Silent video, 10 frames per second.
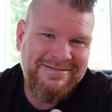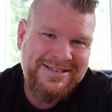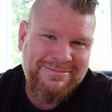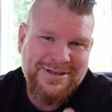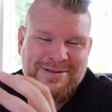
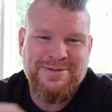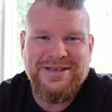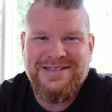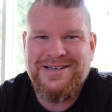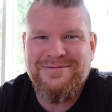Sometimes the
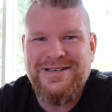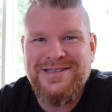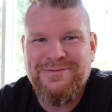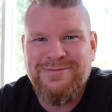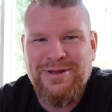B team is
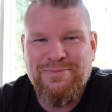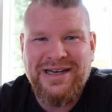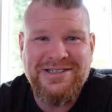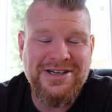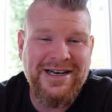with
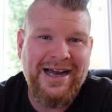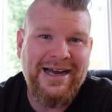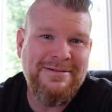budget.